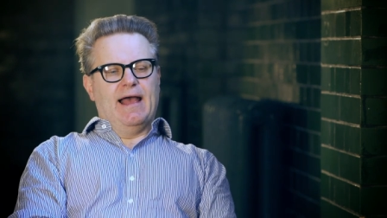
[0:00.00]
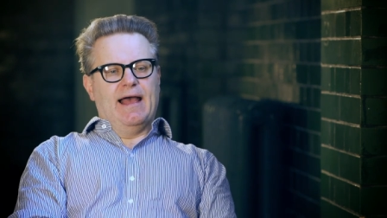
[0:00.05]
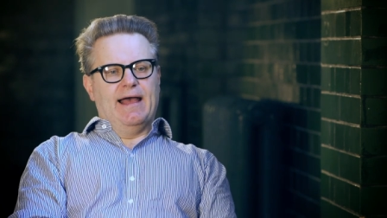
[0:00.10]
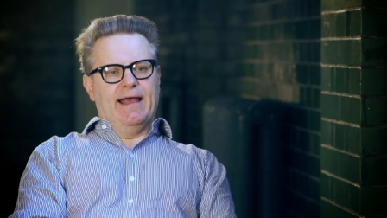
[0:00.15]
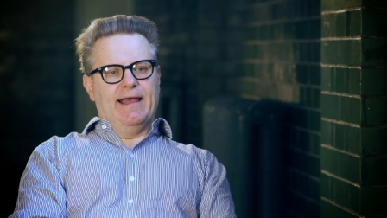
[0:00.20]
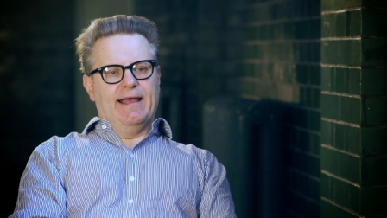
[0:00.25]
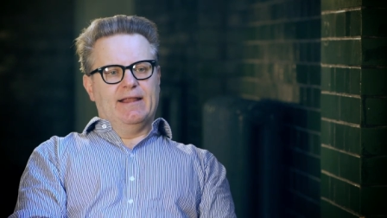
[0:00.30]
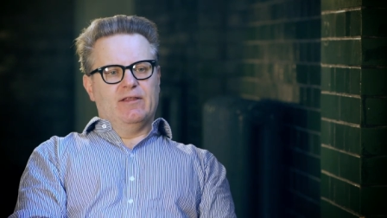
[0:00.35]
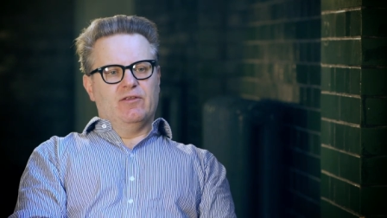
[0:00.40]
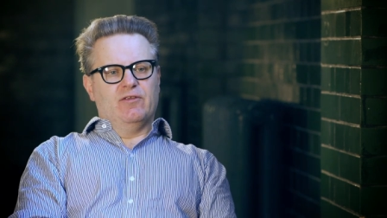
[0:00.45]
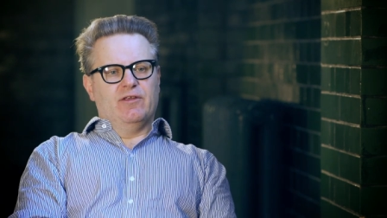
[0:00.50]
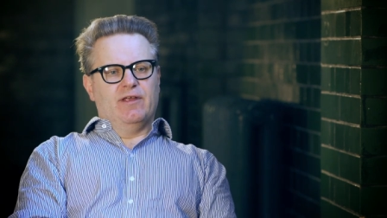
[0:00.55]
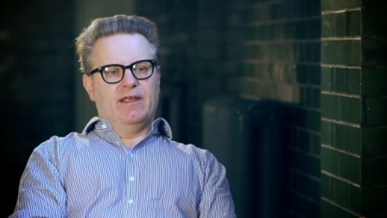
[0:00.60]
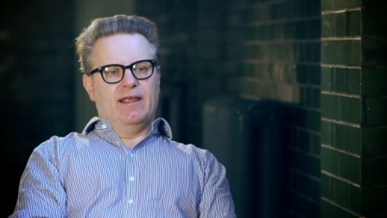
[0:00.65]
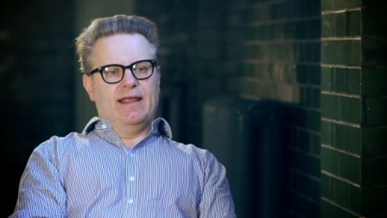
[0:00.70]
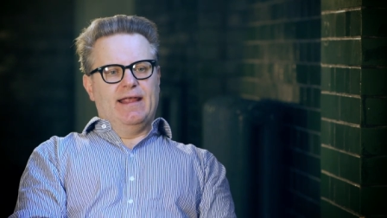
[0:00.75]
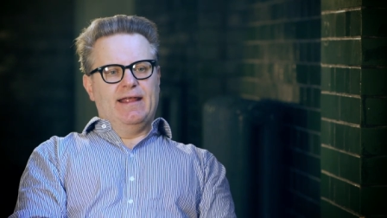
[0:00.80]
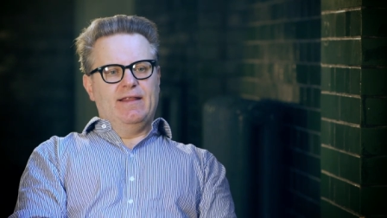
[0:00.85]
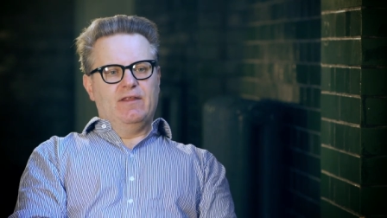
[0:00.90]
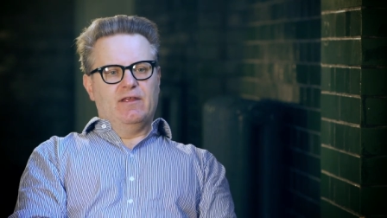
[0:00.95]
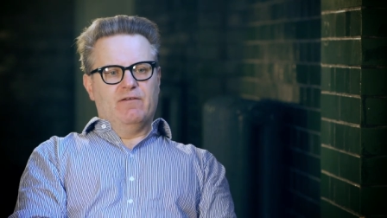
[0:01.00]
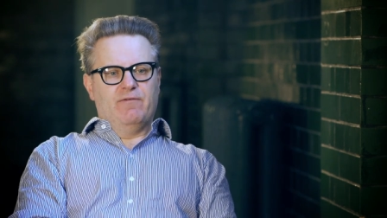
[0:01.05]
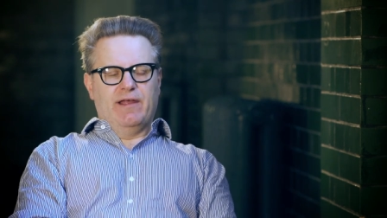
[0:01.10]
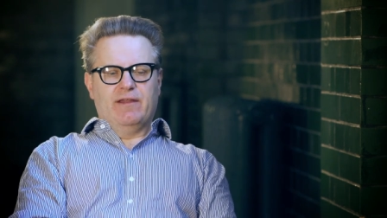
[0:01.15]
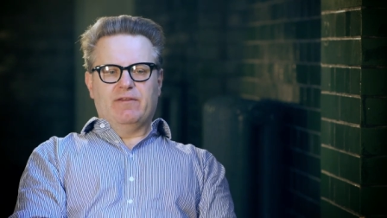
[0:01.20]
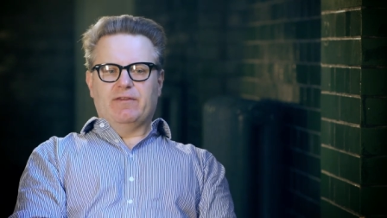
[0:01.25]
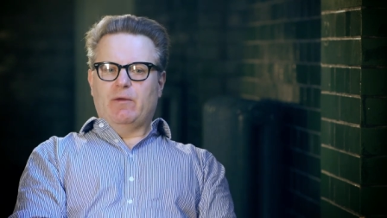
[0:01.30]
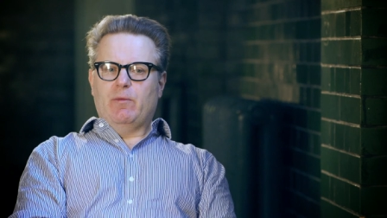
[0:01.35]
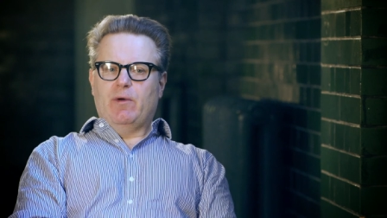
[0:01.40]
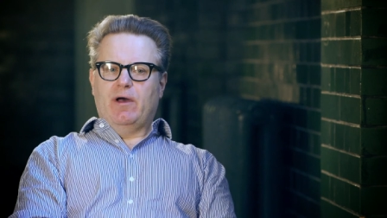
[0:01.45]
And in the
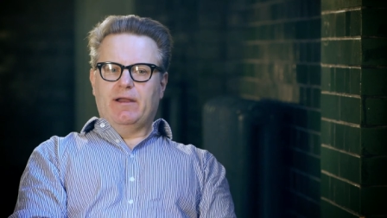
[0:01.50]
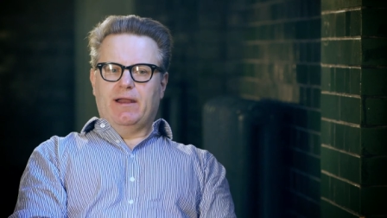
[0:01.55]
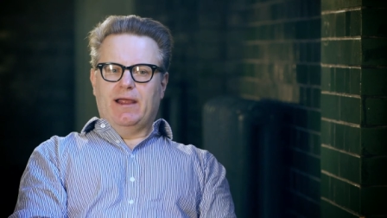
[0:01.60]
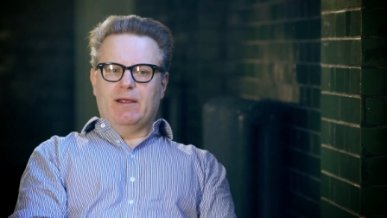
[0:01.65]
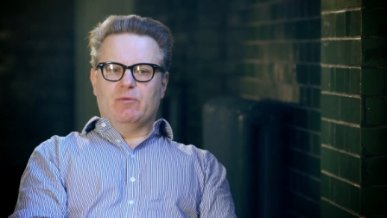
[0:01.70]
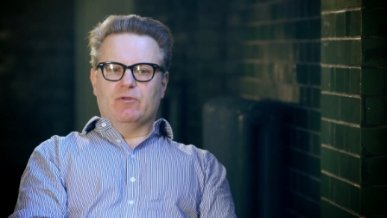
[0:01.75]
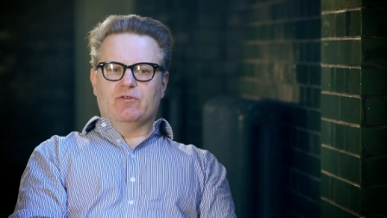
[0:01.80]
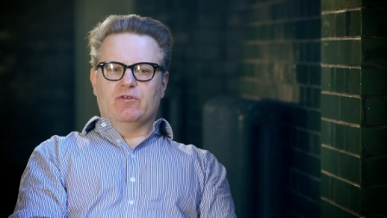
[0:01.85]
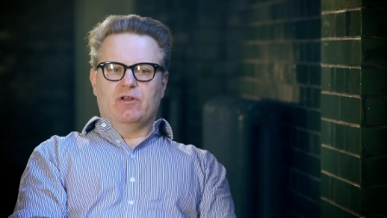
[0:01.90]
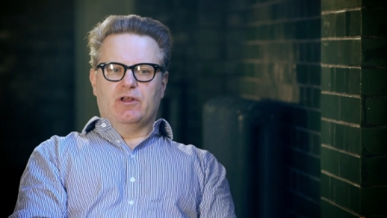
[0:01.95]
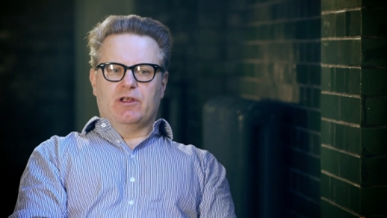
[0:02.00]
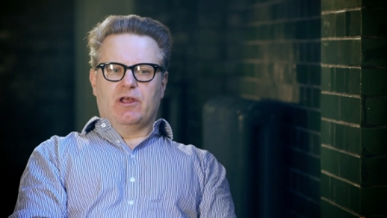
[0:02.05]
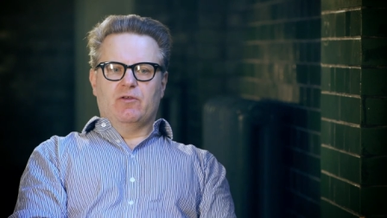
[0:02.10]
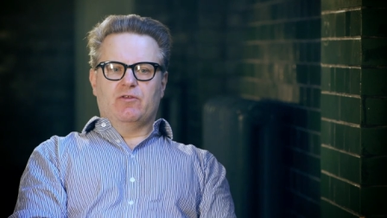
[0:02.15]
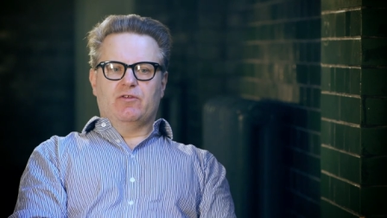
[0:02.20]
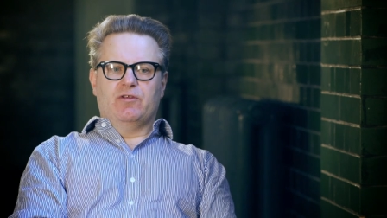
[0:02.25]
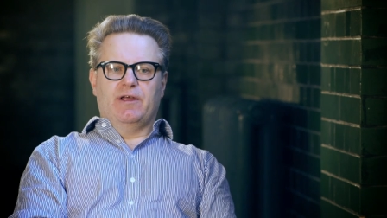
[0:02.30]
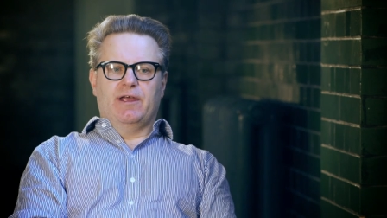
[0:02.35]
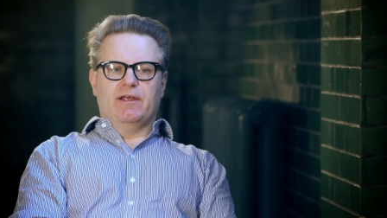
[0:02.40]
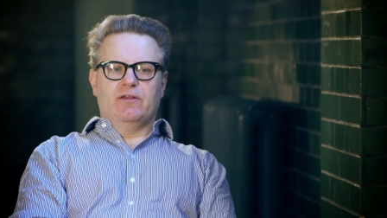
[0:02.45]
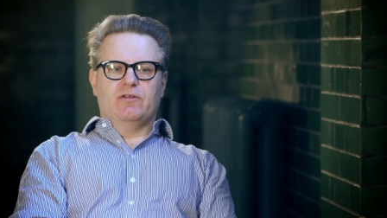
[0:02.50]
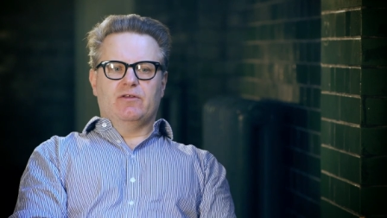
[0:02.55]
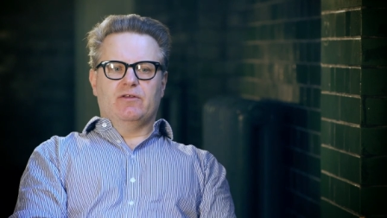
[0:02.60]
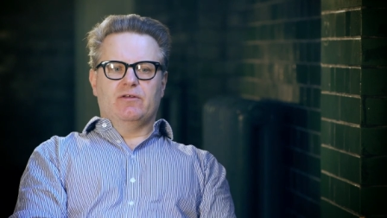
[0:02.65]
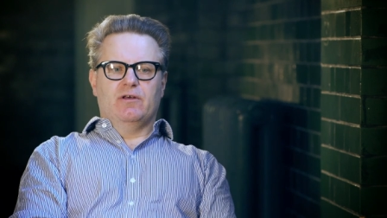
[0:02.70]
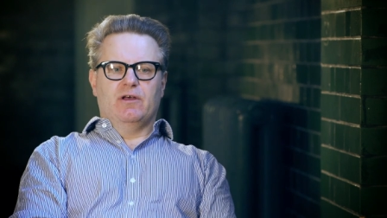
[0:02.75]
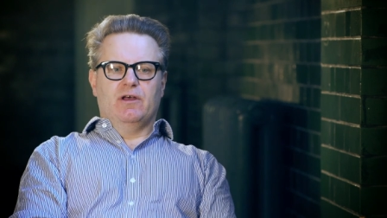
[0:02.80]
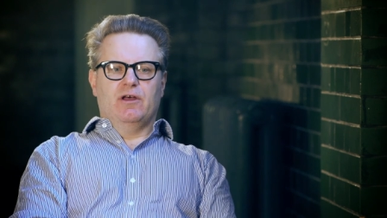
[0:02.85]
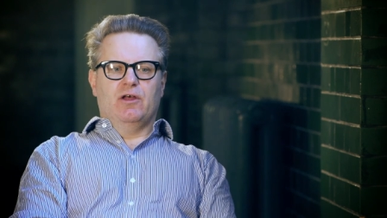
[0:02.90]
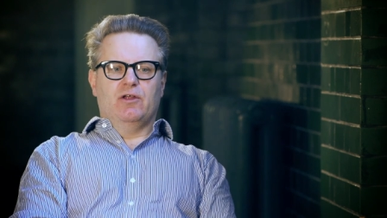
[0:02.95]
event, they were unable to negotiate
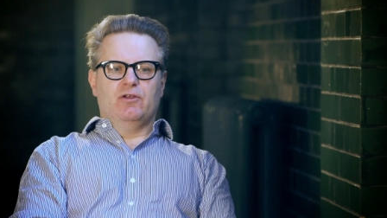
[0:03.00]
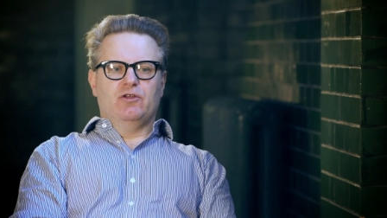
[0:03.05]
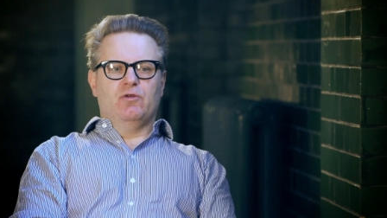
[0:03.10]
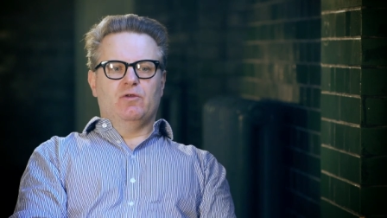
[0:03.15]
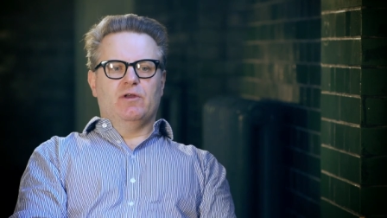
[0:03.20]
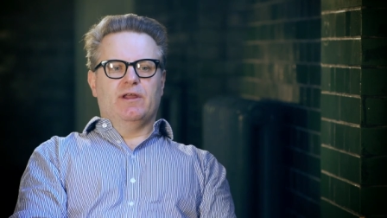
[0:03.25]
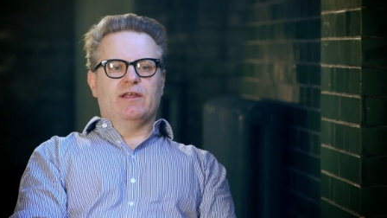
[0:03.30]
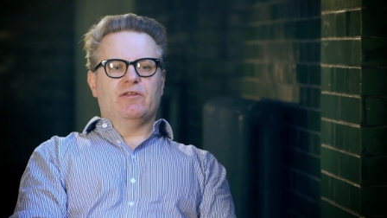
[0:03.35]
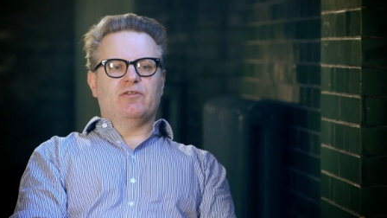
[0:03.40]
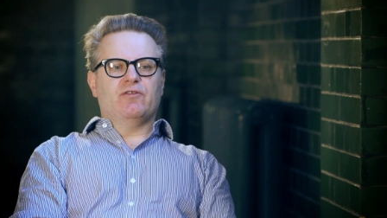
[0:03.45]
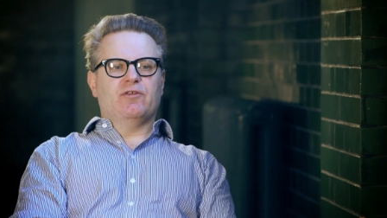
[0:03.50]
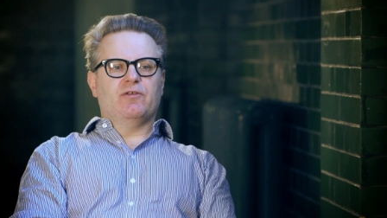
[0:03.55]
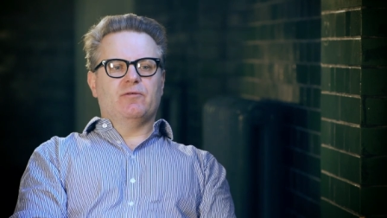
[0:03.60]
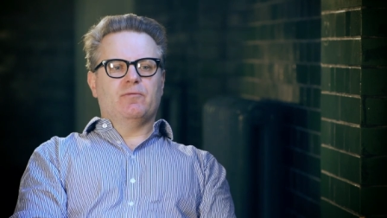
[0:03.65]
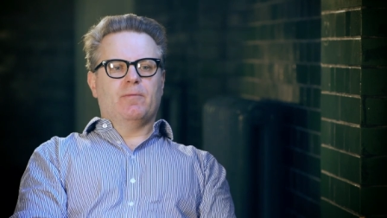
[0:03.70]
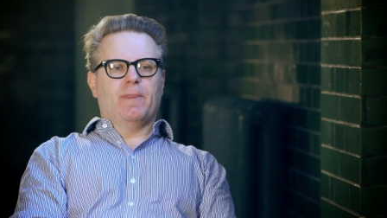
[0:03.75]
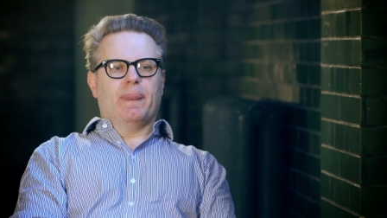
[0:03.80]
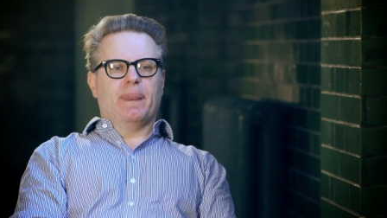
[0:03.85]
uh, a new lease.